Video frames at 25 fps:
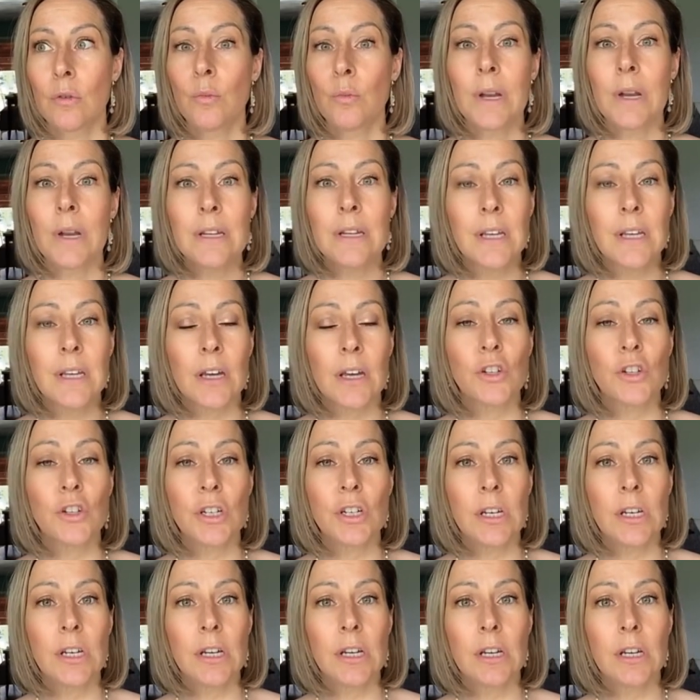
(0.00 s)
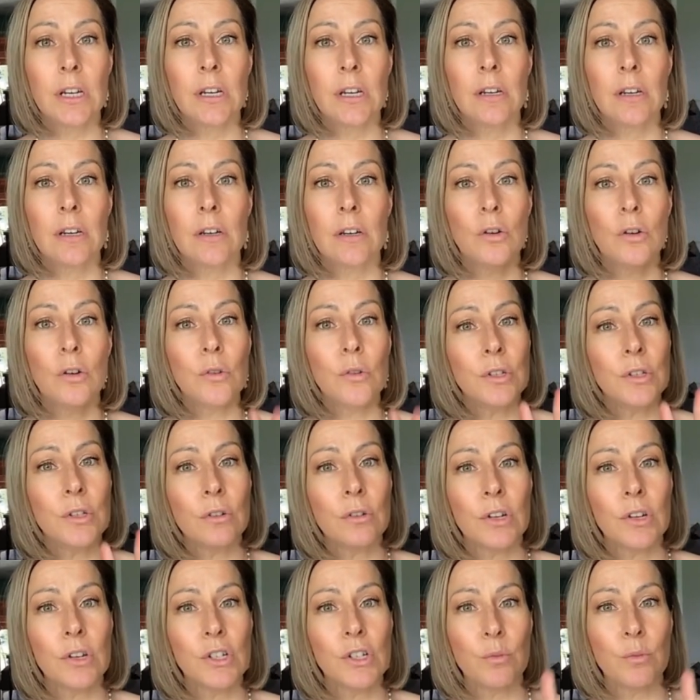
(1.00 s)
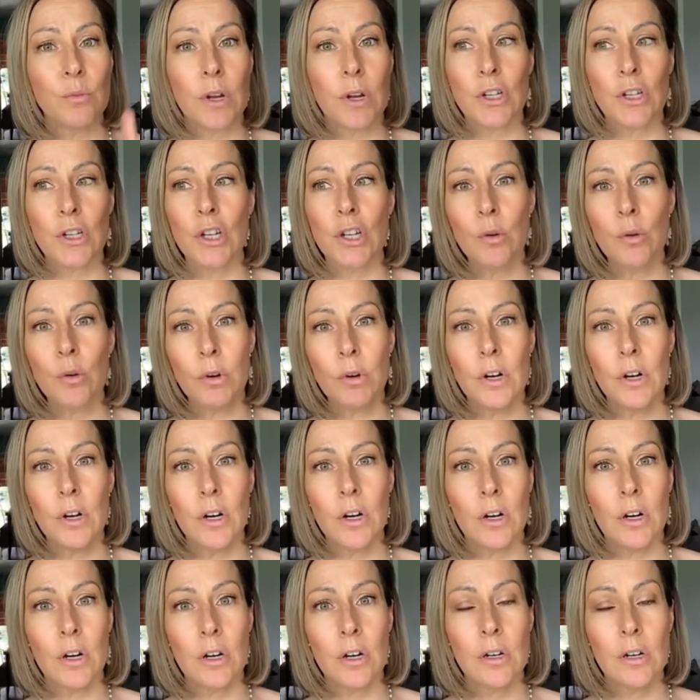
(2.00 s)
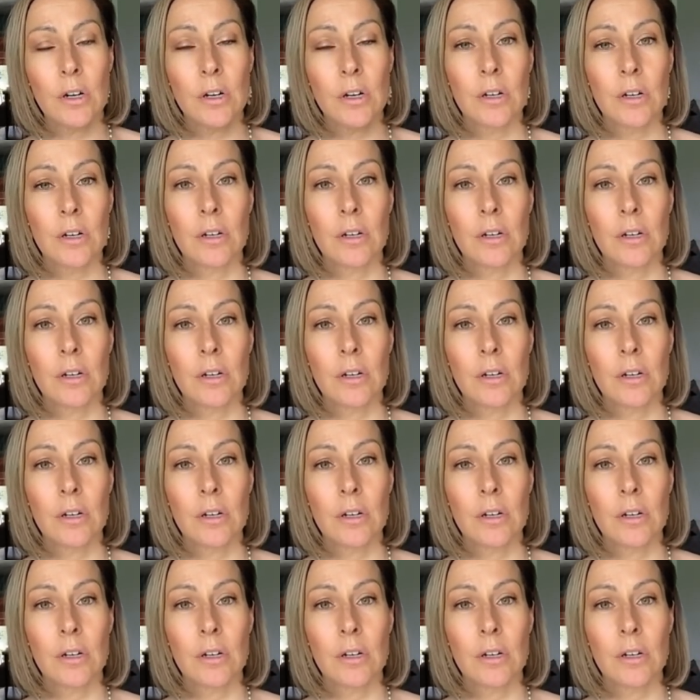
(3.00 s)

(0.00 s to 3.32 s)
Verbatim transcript: Wait a sec. She who's the Christian one? You or her?